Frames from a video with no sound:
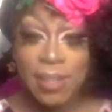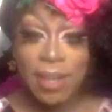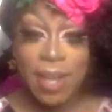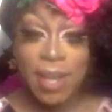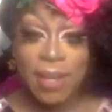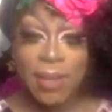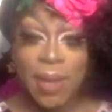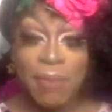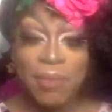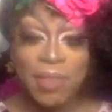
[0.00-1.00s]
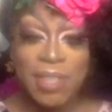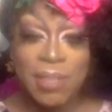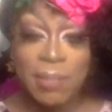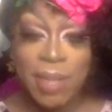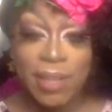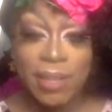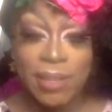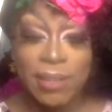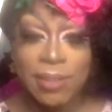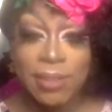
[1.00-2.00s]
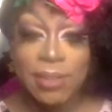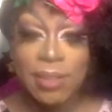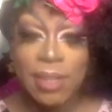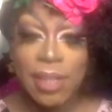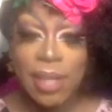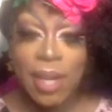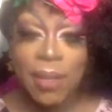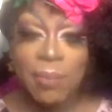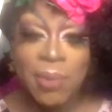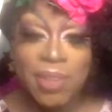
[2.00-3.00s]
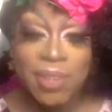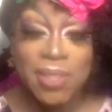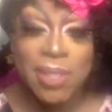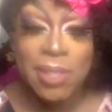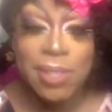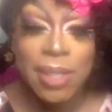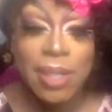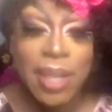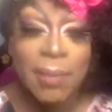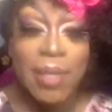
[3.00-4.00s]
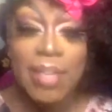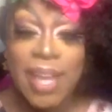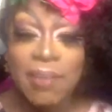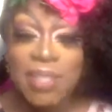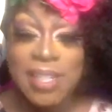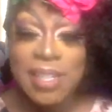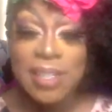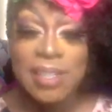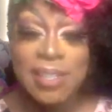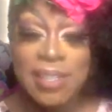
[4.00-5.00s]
I'm Felicia Minor, and I'll be with you in just a second. Come in, have a seat.